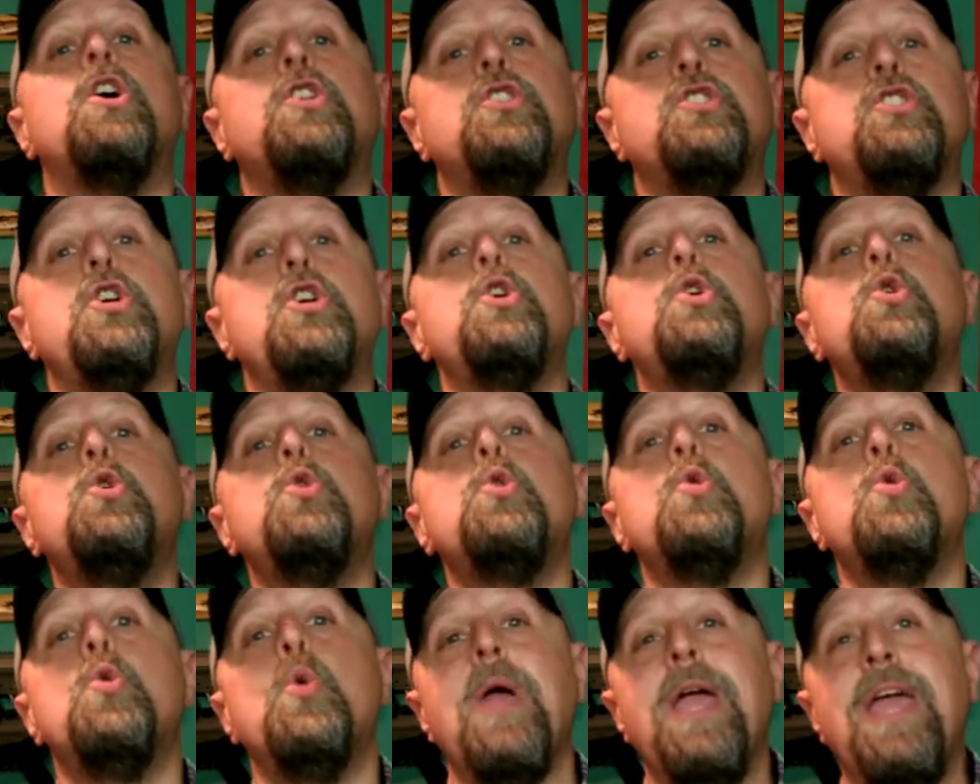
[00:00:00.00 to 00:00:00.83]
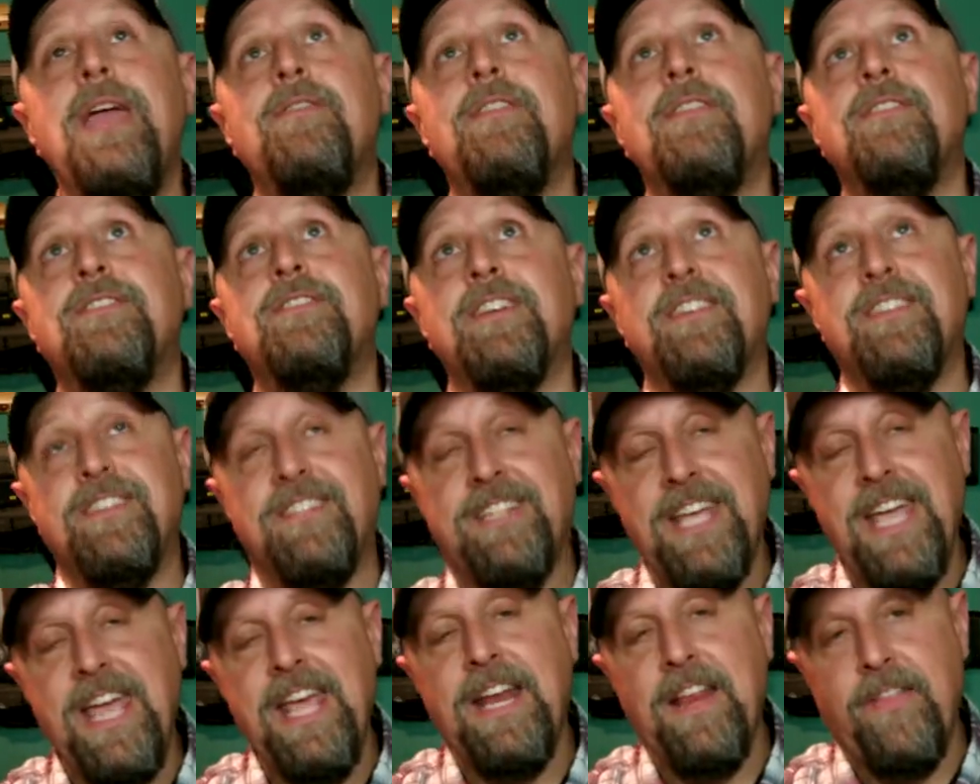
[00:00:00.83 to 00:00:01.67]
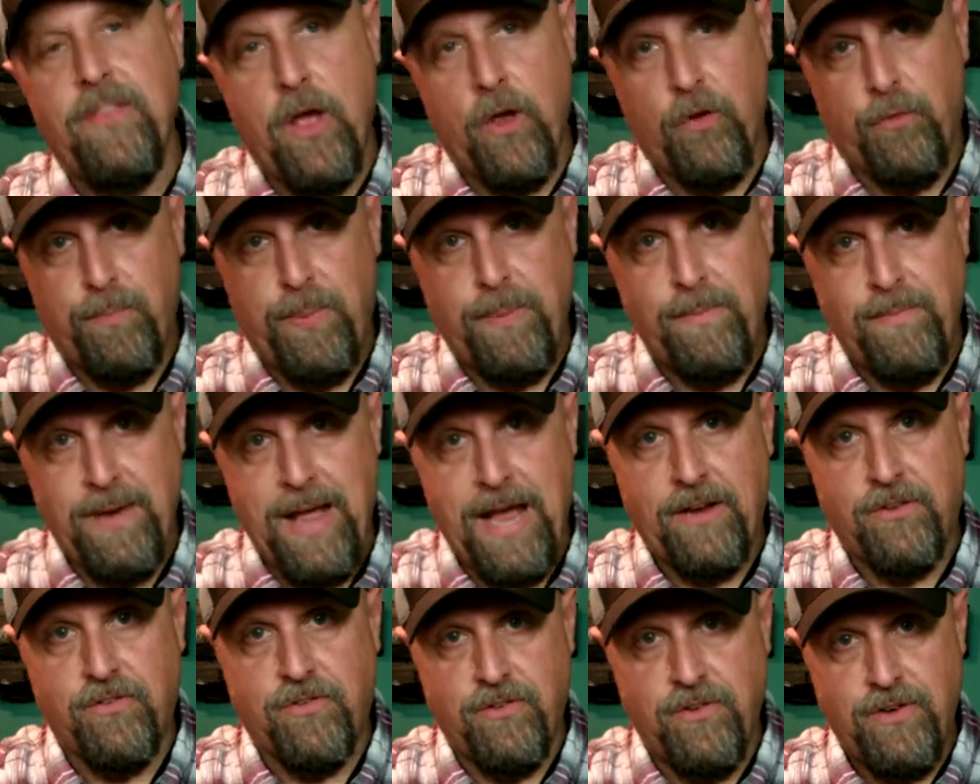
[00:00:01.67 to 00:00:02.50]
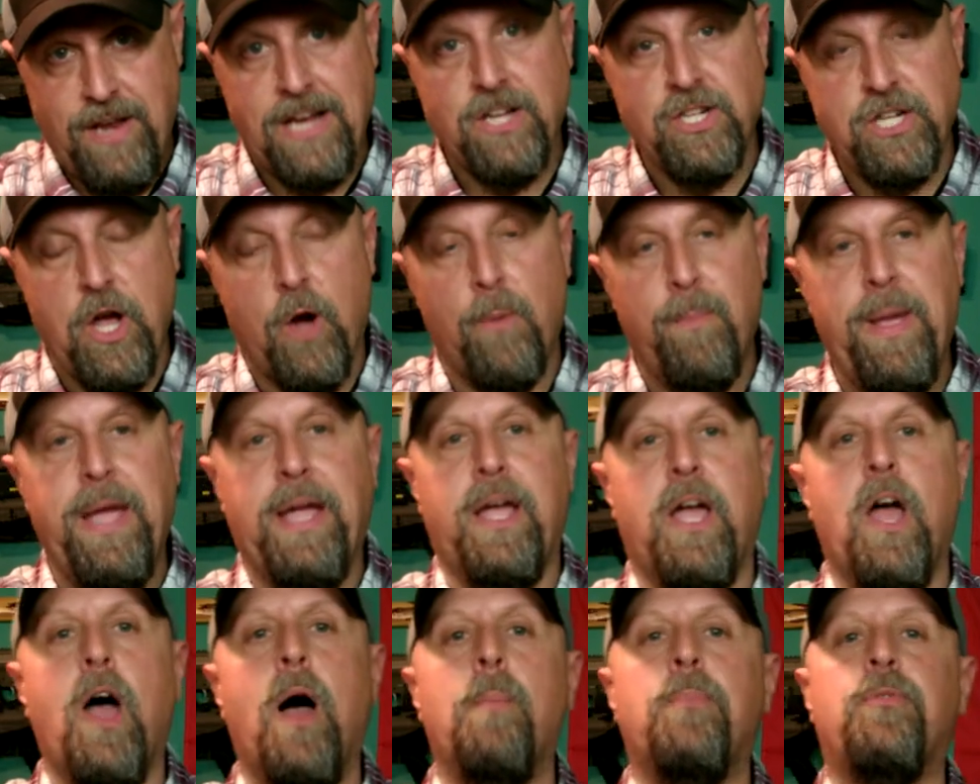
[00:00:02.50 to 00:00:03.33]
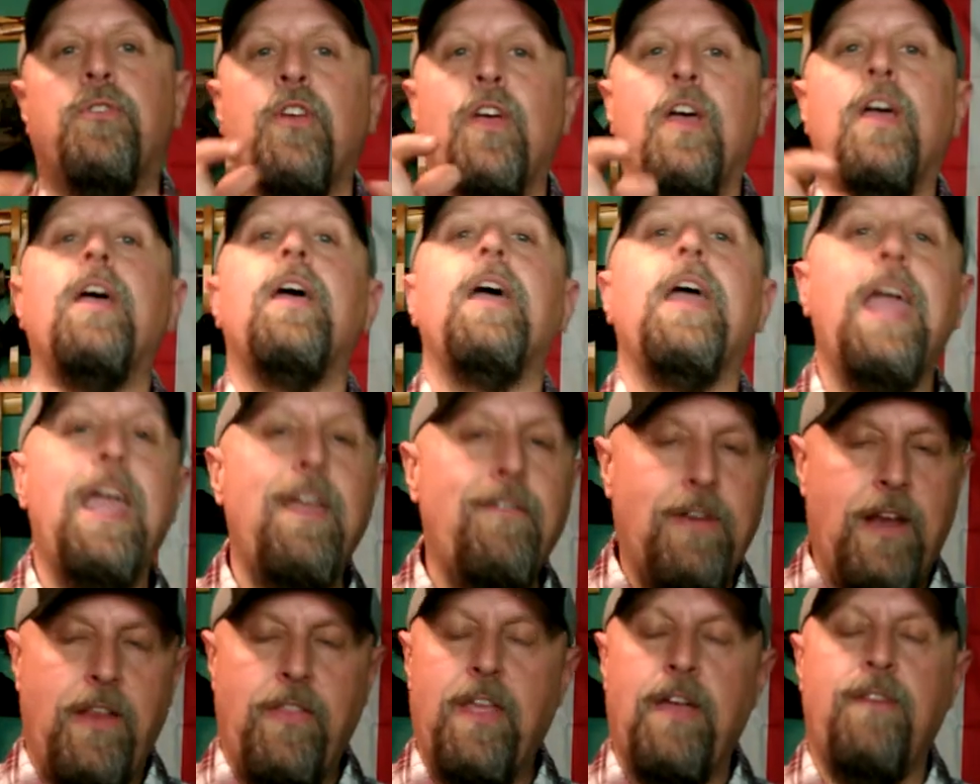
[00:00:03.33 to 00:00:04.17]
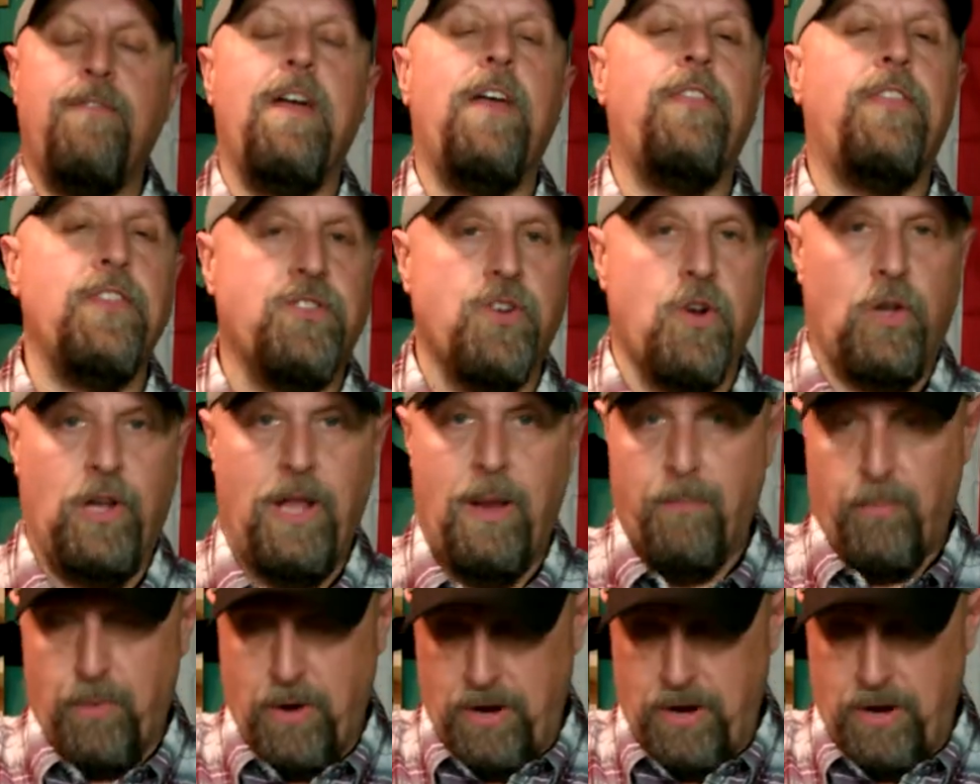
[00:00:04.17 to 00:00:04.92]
to even succeed in those next next shell pickups even in the event that you're limp